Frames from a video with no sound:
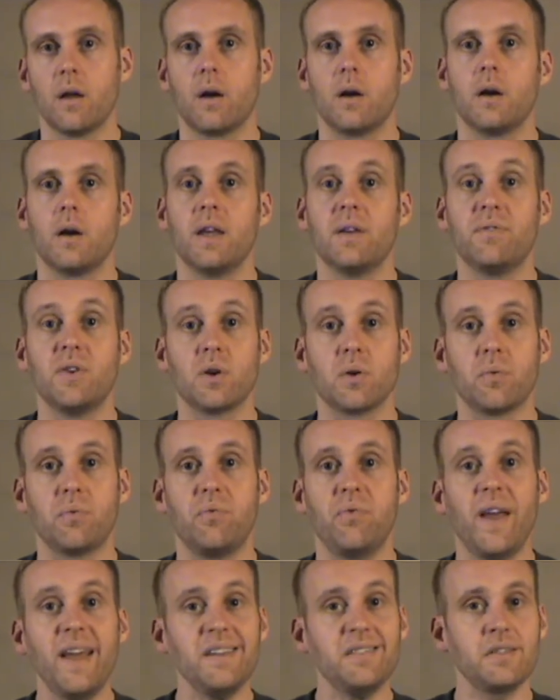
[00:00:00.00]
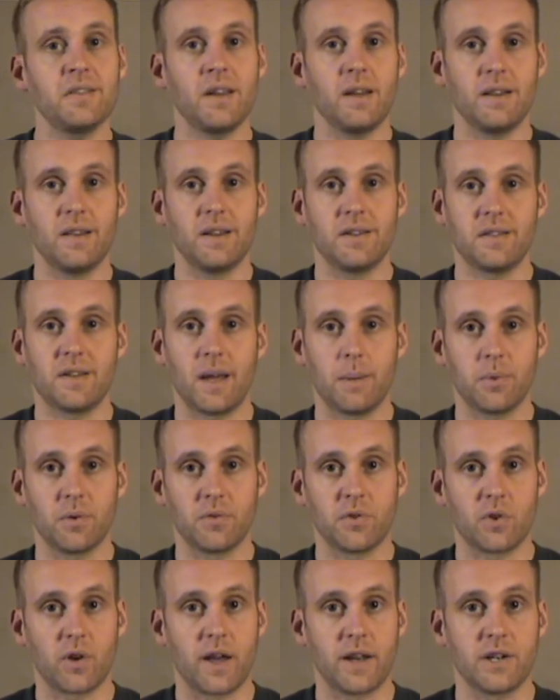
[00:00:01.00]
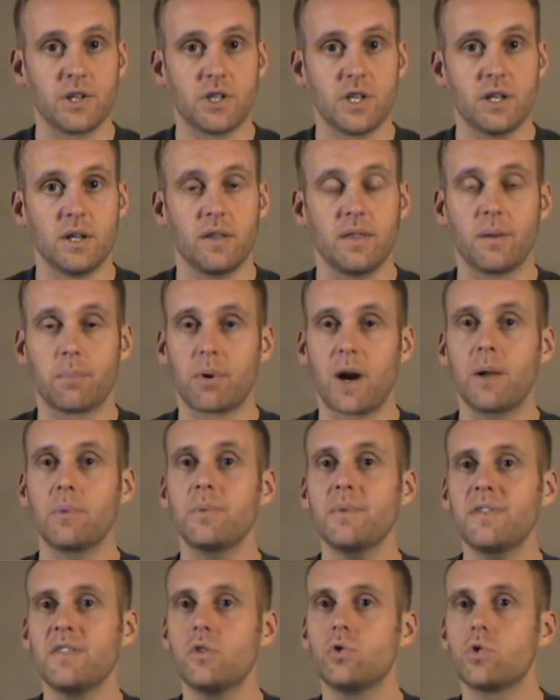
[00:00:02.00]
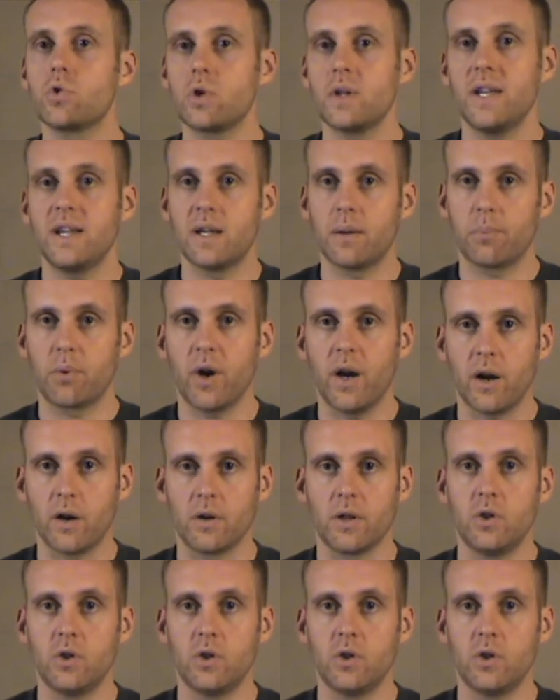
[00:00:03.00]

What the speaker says: If you're facing this type of strategy, the problem is usually in the prayer.